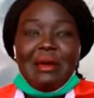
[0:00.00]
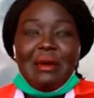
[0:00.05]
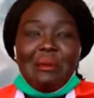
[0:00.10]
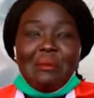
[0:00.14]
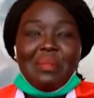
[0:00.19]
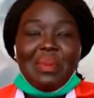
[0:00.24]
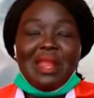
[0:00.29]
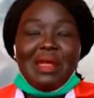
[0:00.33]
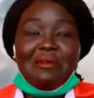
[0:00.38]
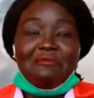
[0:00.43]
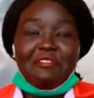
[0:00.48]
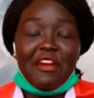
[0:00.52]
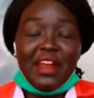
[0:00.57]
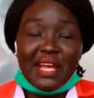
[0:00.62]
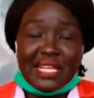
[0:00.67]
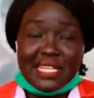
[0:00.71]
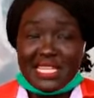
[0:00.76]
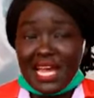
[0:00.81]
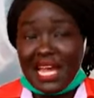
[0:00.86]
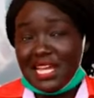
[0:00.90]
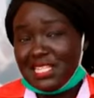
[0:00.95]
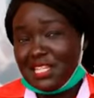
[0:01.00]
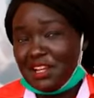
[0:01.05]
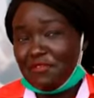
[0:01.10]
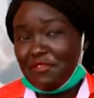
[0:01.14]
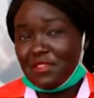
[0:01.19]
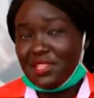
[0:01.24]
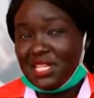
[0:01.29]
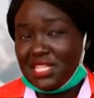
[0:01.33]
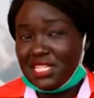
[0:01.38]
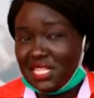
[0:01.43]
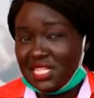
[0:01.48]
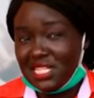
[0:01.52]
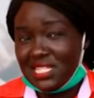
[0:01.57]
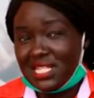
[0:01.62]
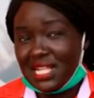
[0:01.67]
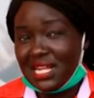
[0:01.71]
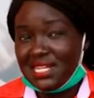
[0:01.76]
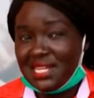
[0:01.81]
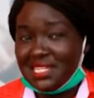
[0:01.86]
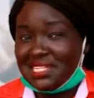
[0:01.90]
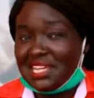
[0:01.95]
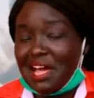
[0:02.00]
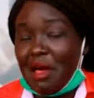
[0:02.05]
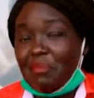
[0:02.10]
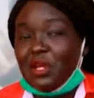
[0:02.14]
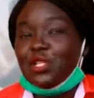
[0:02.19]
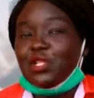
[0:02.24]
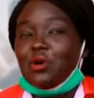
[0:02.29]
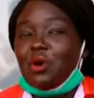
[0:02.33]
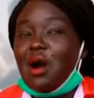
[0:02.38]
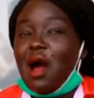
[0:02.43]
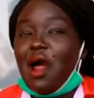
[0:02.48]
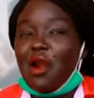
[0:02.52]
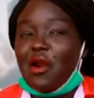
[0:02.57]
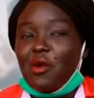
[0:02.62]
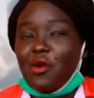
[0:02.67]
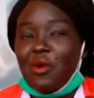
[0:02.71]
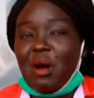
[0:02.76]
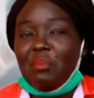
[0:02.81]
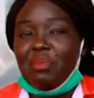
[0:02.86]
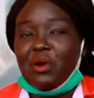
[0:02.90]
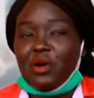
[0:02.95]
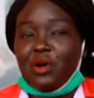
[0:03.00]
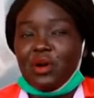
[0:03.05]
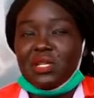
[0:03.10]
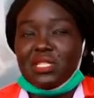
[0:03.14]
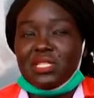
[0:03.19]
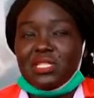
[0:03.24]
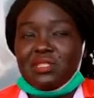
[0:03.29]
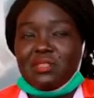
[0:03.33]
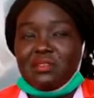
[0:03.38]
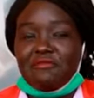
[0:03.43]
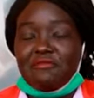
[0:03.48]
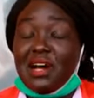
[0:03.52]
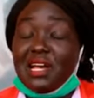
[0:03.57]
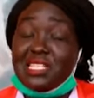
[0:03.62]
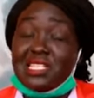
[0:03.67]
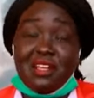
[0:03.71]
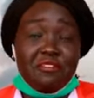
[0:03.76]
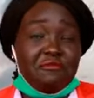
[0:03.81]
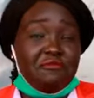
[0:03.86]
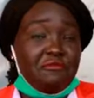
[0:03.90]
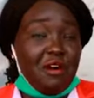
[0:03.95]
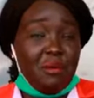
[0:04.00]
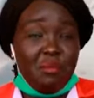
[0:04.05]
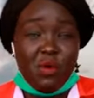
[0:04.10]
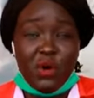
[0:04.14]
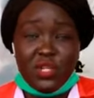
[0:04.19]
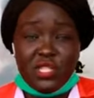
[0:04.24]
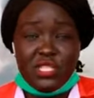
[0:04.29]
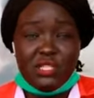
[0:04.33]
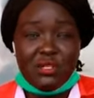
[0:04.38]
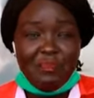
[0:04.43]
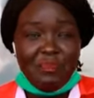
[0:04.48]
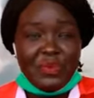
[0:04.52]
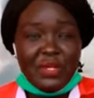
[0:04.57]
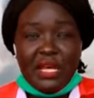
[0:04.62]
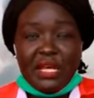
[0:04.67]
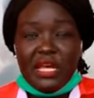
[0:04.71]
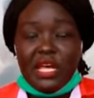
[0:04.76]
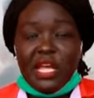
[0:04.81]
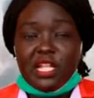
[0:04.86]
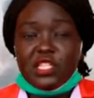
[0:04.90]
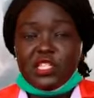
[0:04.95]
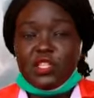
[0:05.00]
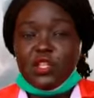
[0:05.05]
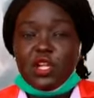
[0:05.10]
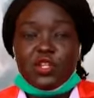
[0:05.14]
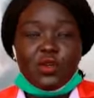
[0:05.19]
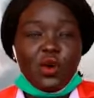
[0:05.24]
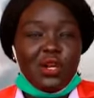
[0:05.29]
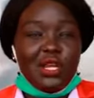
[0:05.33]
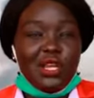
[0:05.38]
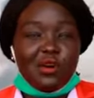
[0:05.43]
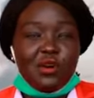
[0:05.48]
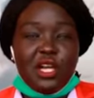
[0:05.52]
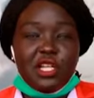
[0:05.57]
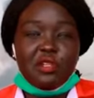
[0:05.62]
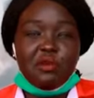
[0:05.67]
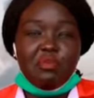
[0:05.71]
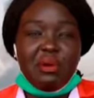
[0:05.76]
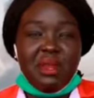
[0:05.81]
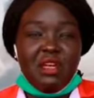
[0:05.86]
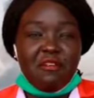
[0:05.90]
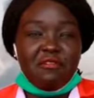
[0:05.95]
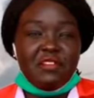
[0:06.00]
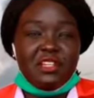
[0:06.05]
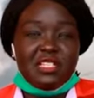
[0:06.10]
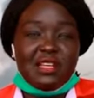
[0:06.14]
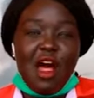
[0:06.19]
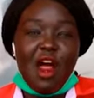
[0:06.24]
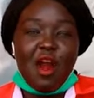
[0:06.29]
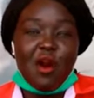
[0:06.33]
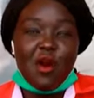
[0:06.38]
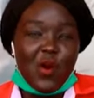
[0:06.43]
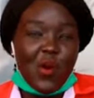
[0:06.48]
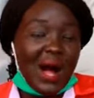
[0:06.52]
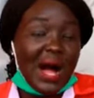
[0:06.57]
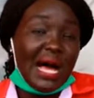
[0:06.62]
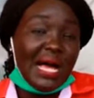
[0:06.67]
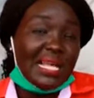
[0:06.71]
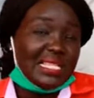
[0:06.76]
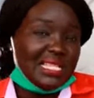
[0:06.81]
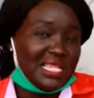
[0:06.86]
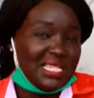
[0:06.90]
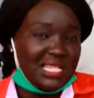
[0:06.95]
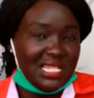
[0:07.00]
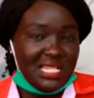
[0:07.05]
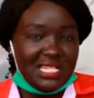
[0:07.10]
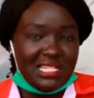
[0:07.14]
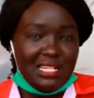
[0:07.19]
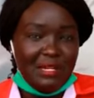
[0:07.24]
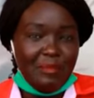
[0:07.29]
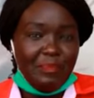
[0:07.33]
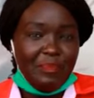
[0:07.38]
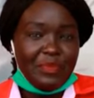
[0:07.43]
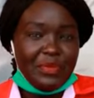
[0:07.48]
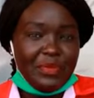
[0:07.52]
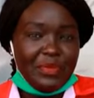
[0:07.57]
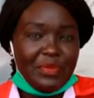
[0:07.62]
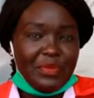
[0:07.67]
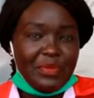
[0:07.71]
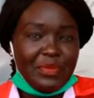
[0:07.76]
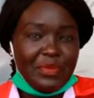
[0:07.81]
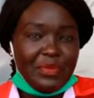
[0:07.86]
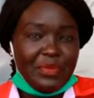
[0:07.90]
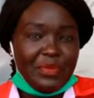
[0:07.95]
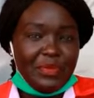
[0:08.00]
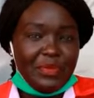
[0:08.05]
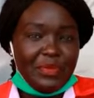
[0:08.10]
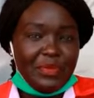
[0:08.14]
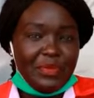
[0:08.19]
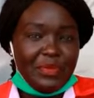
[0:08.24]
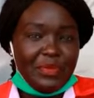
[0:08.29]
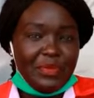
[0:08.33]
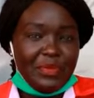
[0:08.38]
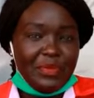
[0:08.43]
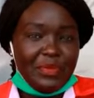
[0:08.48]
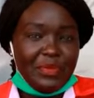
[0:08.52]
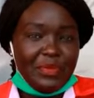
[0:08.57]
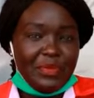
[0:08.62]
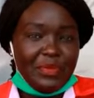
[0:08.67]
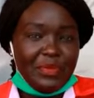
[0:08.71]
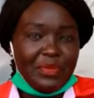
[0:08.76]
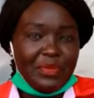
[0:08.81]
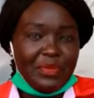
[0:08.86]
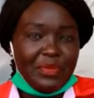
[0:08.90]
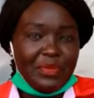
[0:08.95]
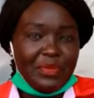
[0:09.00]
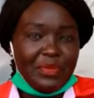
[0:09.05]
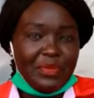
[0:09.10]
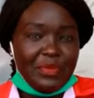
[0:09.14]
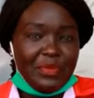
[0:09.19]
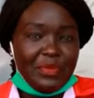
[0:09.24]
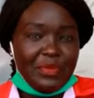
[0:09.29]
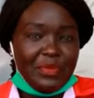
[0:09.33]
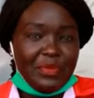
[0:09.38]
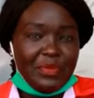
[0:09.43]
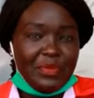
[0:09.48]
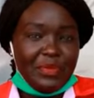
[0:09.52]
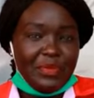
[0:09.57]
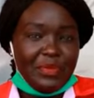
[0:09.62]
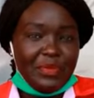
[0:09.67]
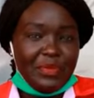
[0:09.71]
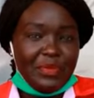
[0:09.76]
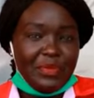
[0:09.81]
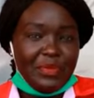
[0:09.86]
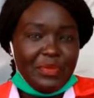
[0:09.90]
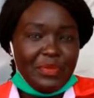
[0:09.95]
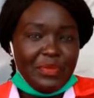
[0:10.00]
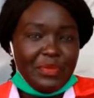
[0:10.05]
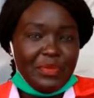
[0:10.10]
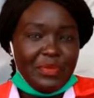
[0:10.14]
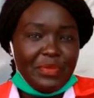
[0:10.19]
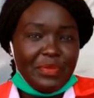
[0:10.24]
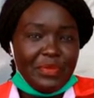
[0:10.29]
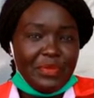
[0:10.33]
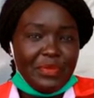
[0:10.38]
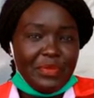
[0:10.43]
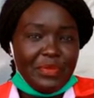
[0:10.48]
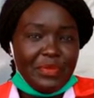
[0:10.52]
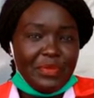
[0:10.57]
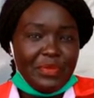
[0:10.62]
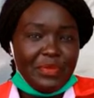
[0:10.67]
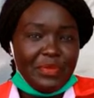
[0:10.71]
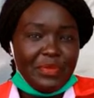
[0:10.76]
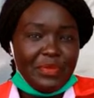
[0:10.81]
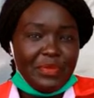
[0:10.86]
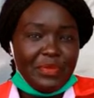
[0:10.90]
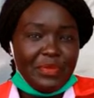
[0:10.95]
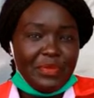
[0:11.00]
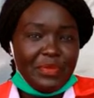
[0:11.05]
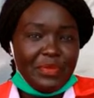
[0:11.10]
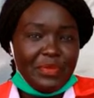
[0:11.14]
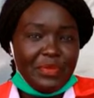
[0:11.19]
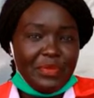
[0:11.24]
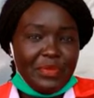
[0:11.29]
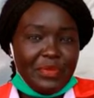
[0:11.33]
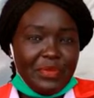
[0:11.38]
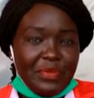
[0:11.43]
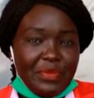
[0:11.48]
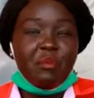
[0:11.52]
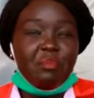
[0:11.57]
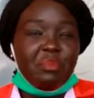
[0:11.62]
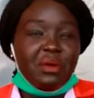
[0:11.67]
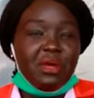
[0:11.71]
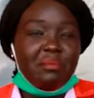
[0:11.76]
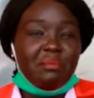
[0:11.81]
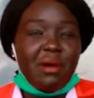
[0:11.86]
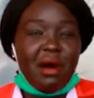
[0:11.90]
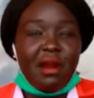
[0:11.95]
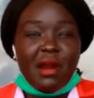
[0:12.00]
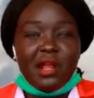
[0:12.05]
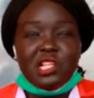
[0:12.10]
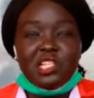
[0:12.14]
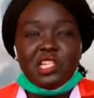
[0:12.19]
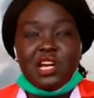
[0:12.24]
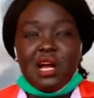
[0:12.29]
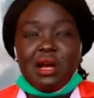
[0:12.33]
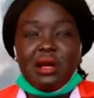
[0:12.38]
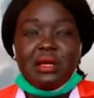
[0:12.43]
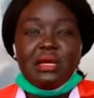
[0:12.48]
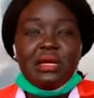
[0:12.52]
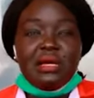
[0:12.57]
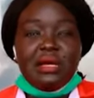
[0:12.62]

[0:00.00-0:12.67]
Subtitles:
but I'm very excited for the city status coming to Arua because first and foremost, it's not only going to benefit Arua as a city, but even all the neighboring districts to Arua, the likes of Nebi, Maracha,